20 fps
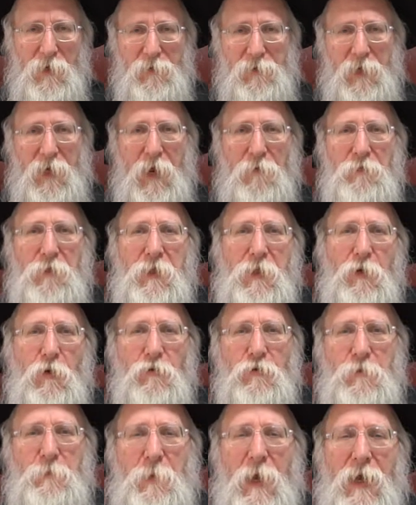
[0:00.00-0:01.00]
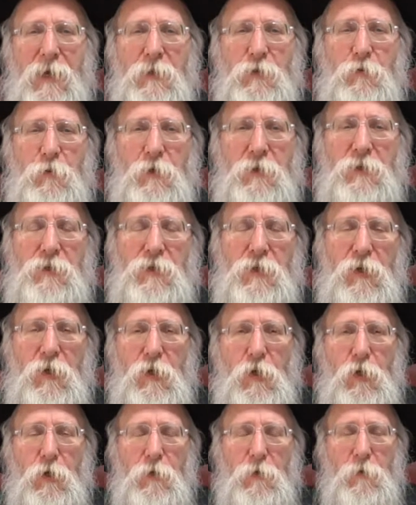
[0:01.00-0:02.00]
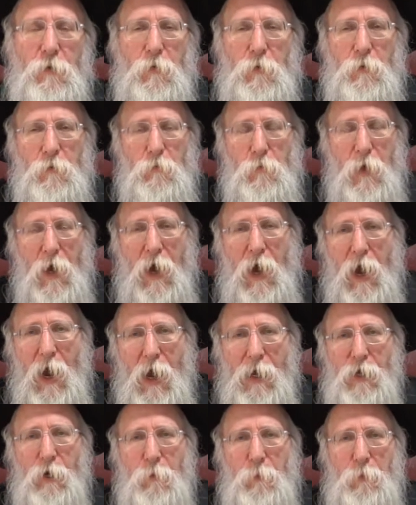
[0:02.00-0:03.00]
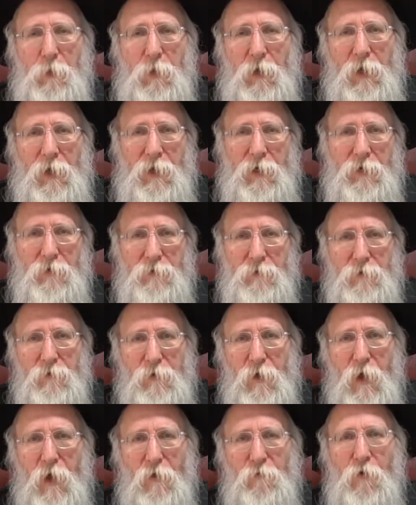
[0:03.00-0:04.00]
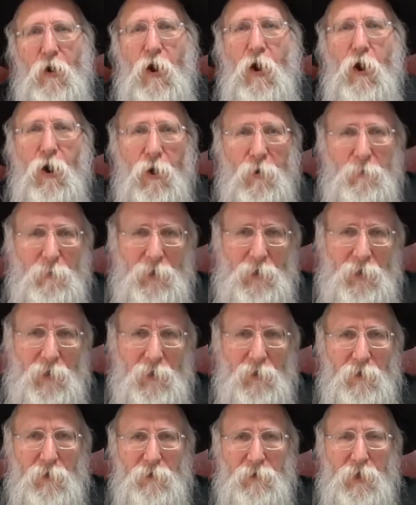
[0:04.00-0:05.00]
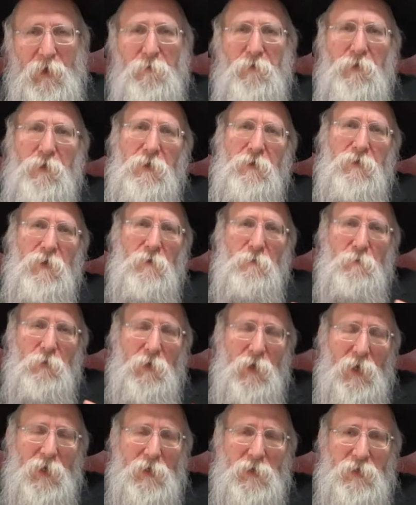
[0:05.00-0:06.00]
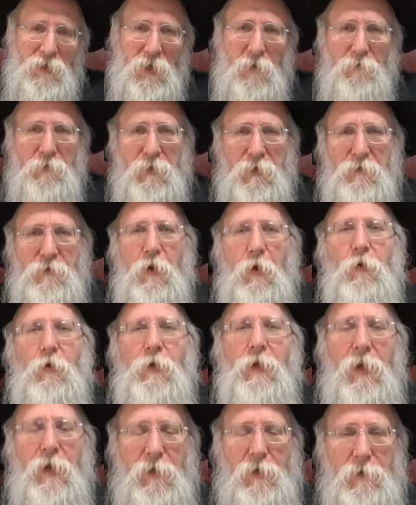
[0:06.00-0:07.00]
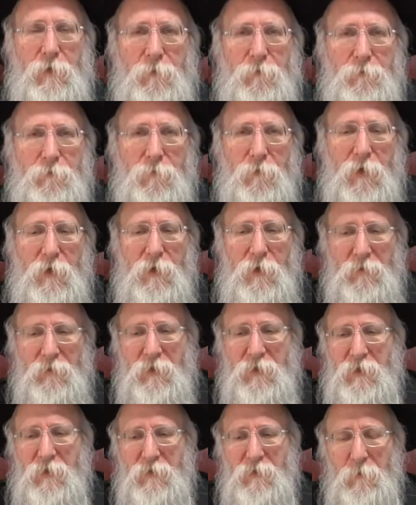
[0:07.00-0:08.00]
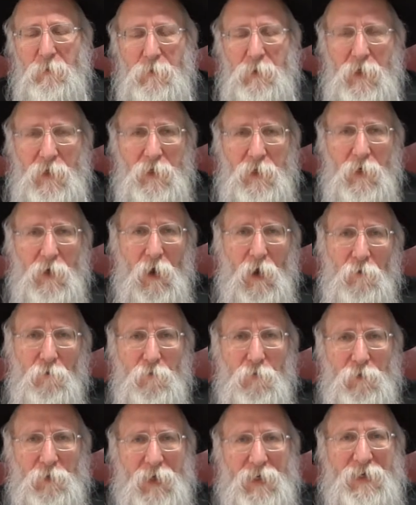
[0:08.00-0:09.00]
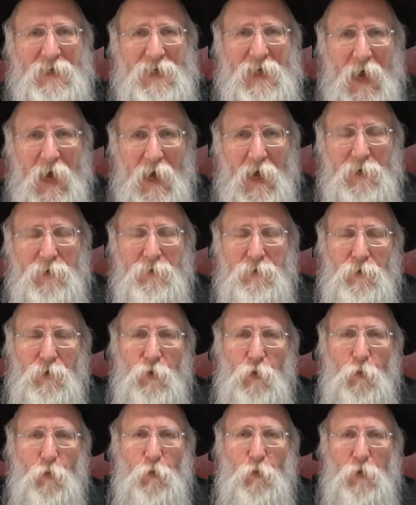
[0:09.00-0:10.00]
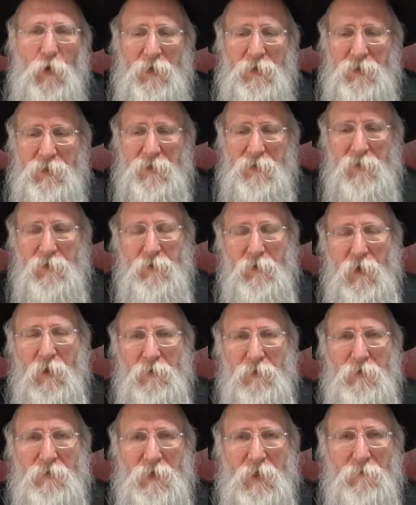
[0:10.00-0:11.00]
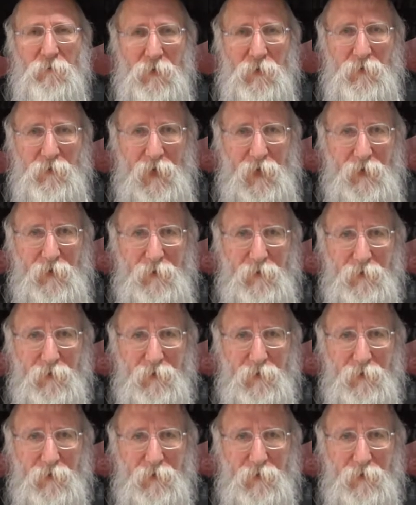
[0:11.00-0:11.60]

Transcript: That everything goes back to its higher plane of harmony, that everything's in place and everything's okay. This is the meaning of that God rested on the seventh day.